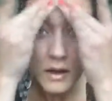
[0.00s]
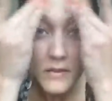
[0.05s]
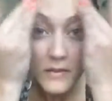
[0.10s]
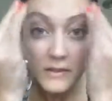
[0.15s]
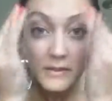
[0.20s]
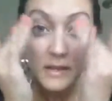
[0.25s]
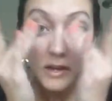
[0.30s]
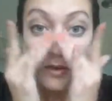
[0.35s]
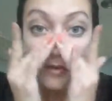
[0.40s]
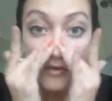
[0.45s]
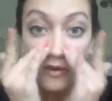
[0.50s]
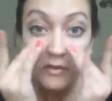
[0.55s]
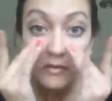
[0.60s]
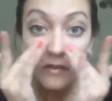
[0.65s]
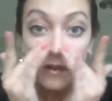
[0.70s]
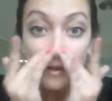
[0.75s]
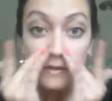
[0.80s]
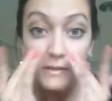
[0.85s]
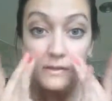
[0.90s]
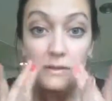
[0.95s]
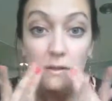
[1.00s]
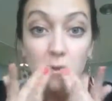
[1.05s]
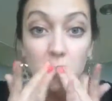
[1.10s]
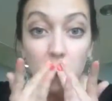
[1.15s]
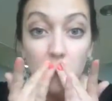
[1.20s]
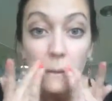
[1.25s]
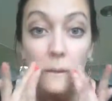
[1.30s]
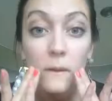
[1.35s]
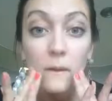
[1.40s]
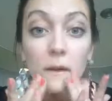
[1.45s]
in the center of your face
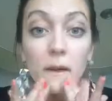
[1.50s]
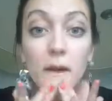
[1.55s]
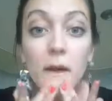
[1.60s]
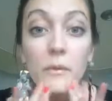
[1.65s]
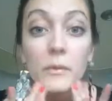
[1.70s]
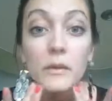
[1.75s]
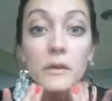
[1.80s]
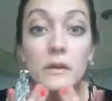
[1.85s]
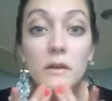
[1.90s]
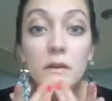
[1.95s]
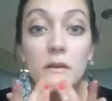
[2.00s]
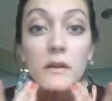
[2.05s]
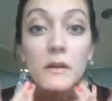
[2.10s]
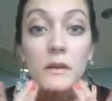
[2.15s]
outward.